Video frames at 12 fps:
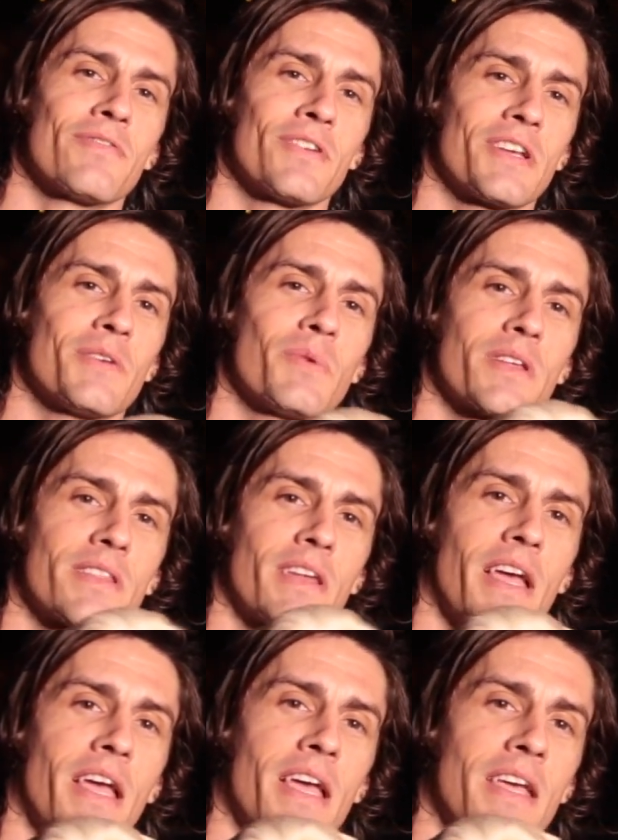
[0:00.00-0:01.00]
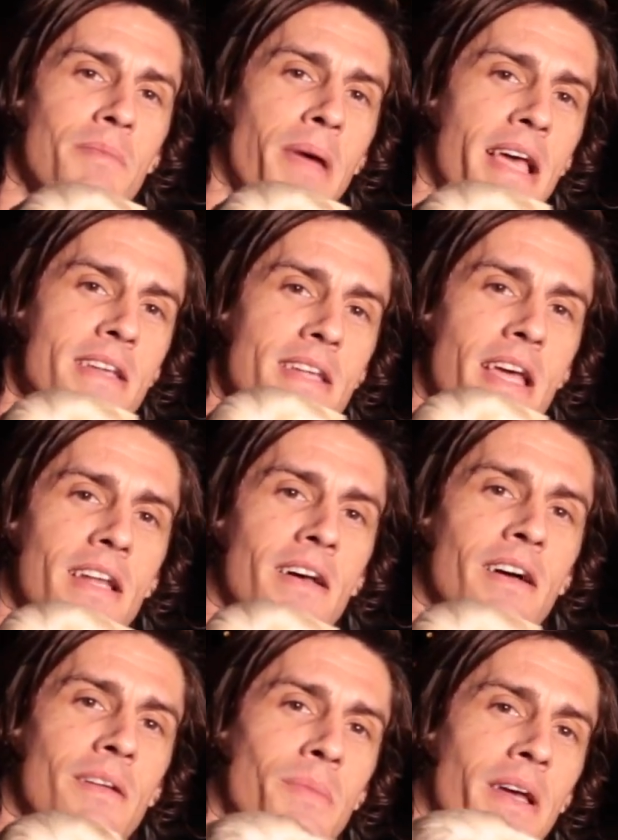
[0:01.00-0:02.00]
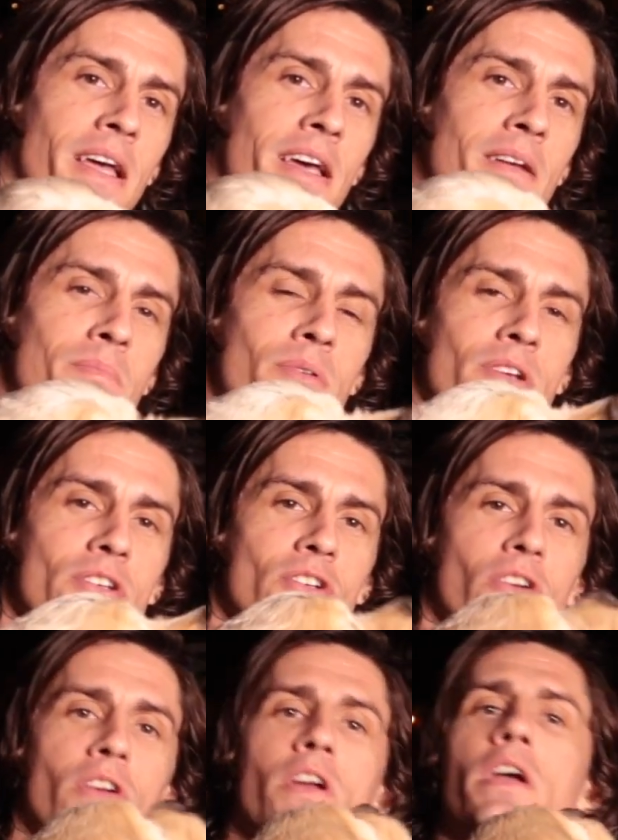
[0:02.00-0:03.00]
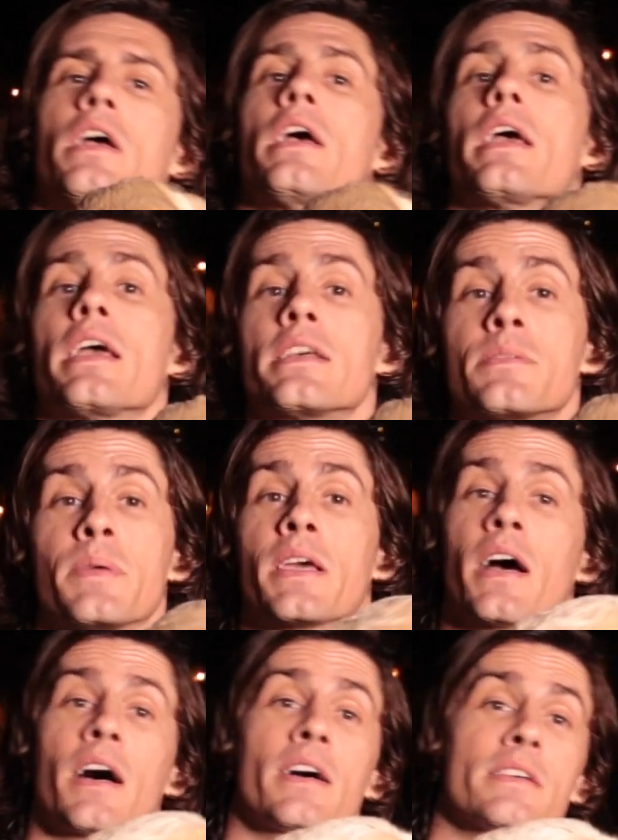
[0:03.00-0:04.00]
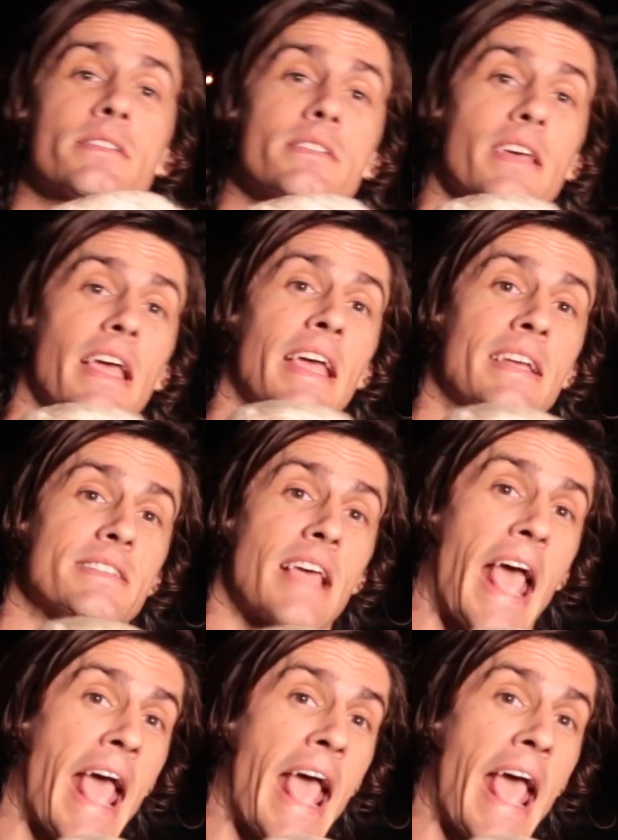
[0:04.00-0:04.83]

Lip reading: footy with a bandana on my head, I'm pretty sure, is because it's